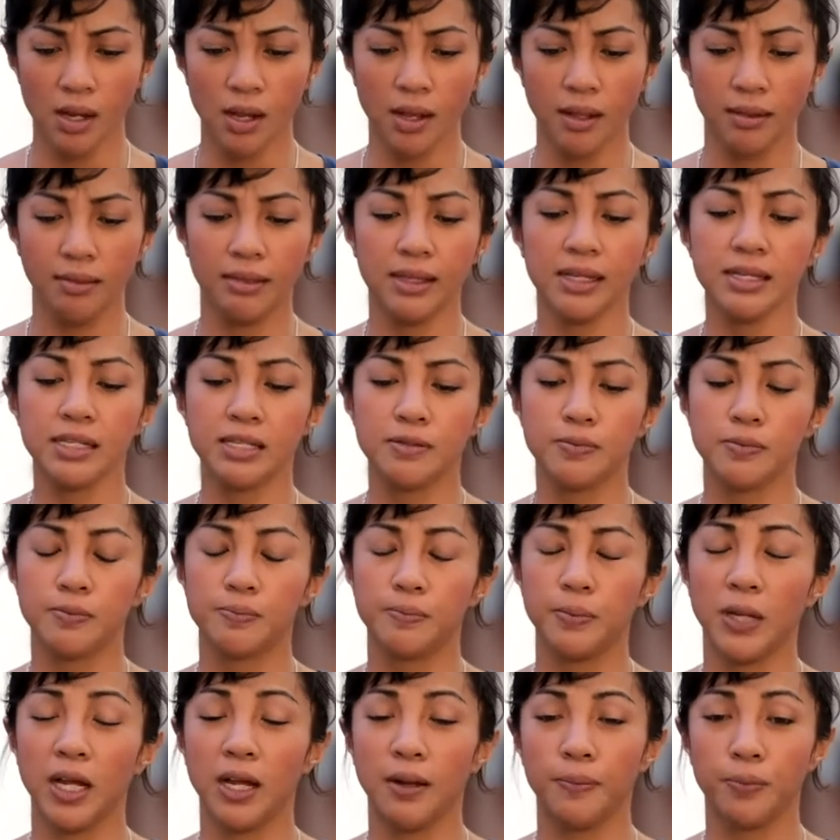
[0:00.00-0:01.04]
This
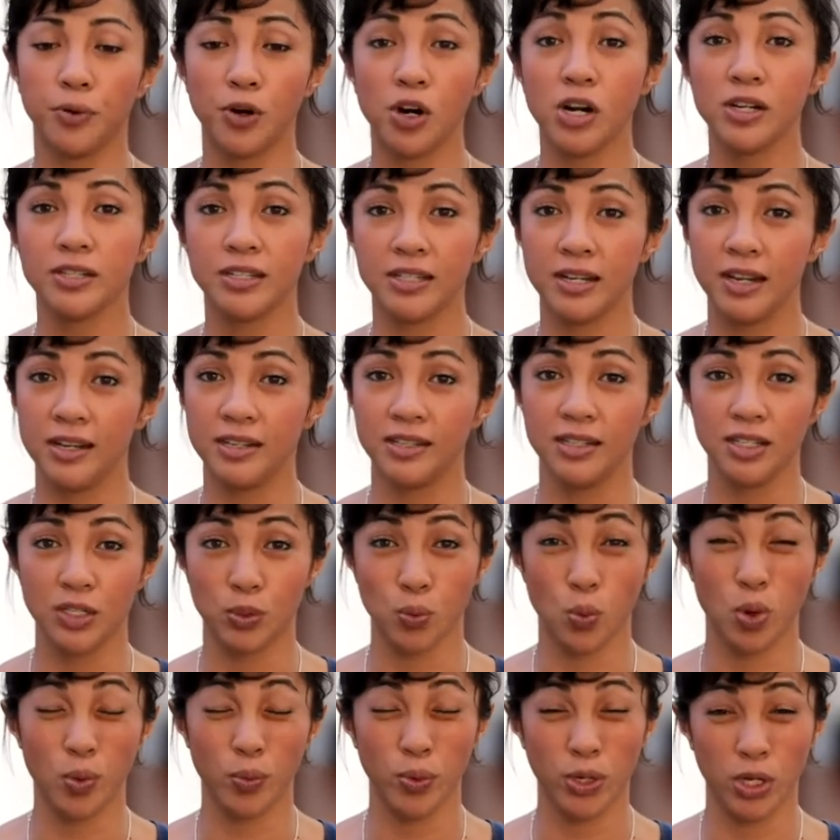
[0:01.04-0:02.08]
process is
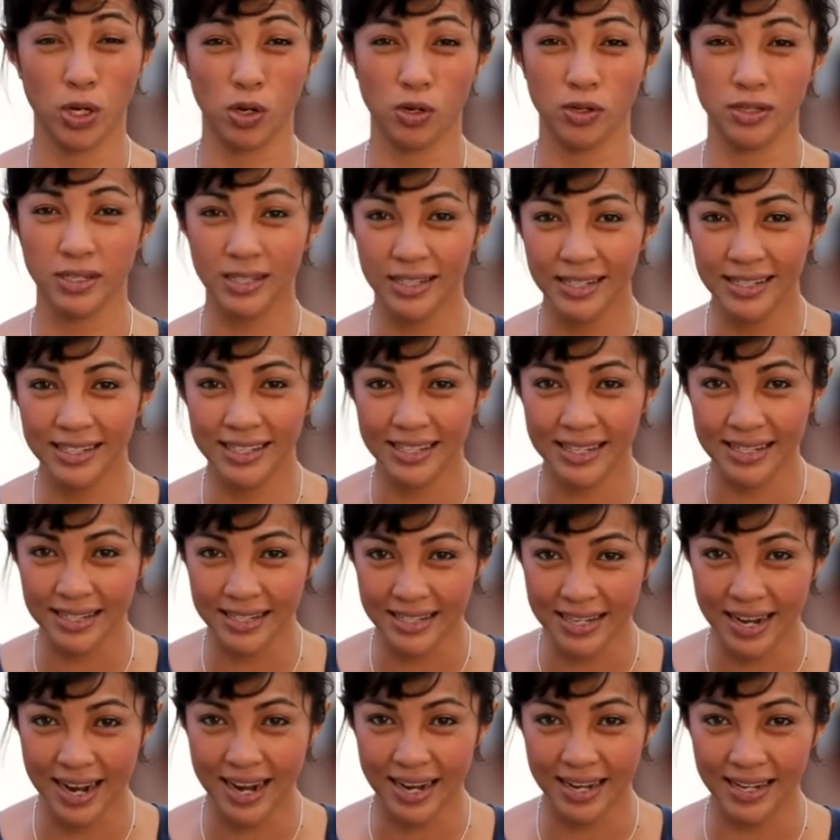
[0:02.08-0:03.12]
what we call citizen
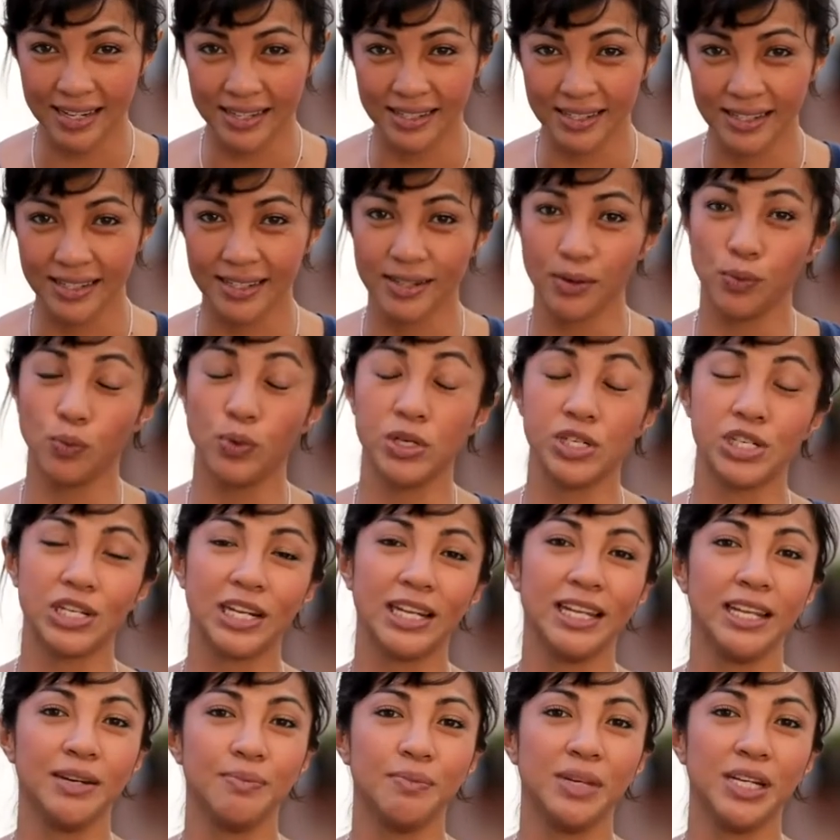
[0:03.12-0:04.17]
science, which
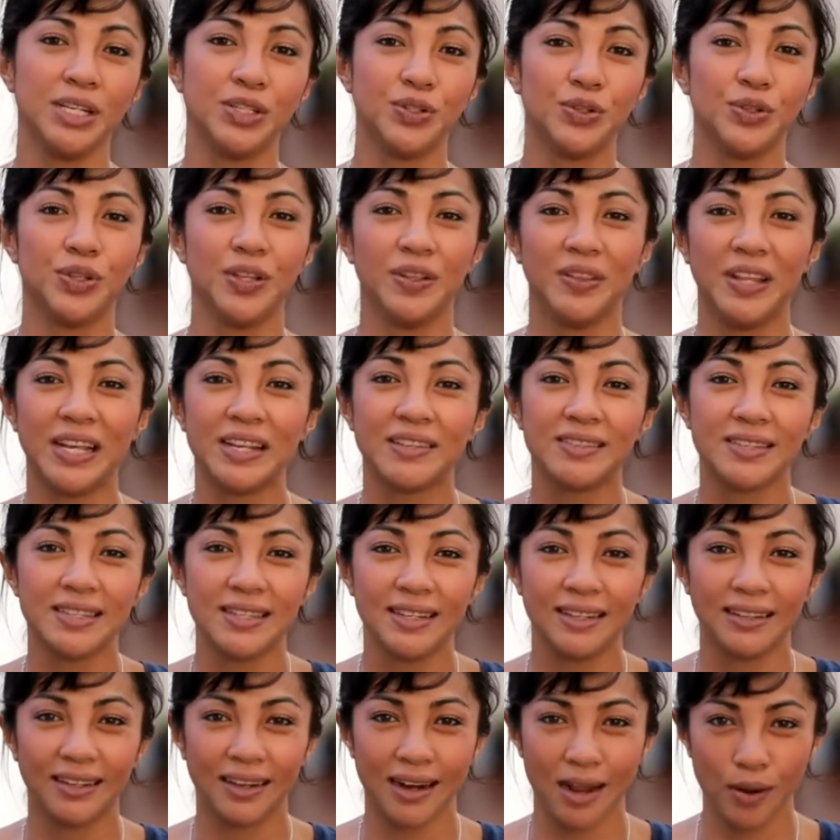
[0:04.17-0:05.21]
leads me to the next
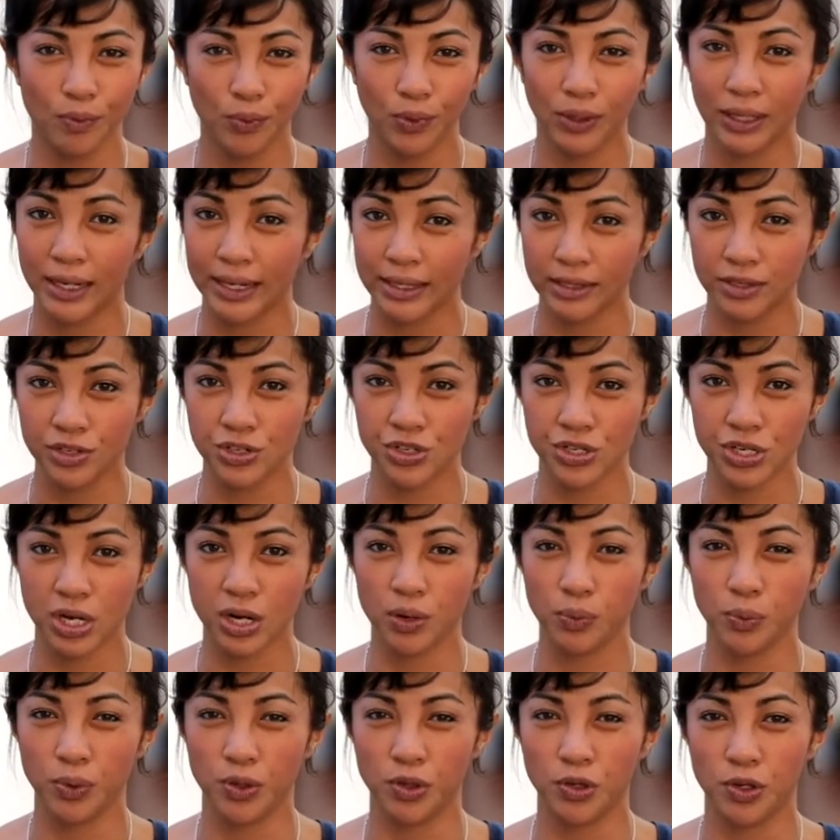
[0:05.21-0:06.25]
thing that I would like to
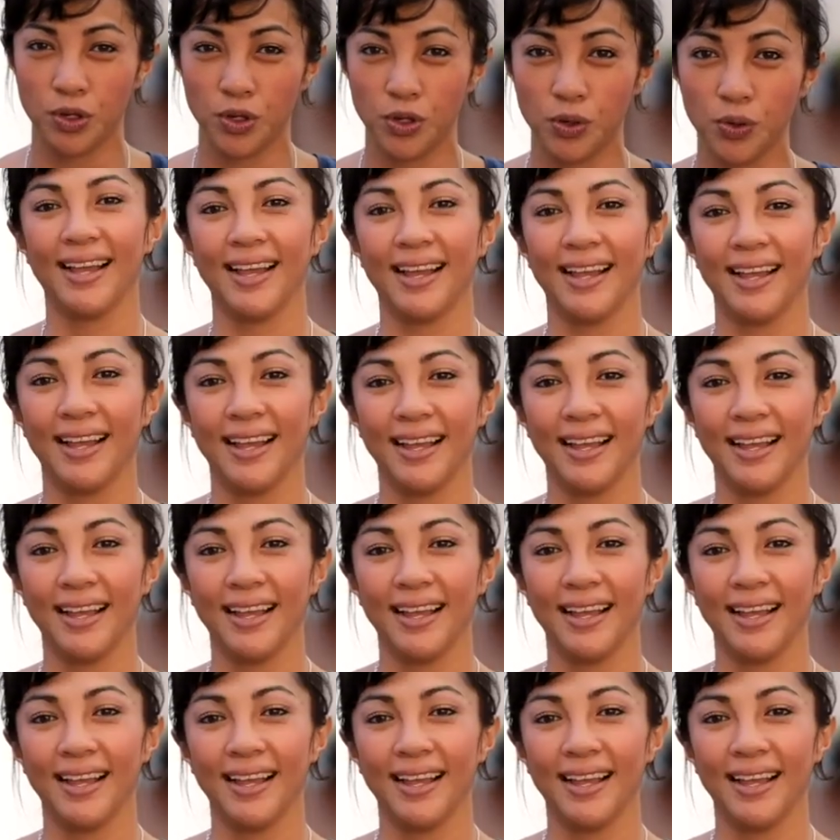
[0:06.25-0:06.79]
share with you.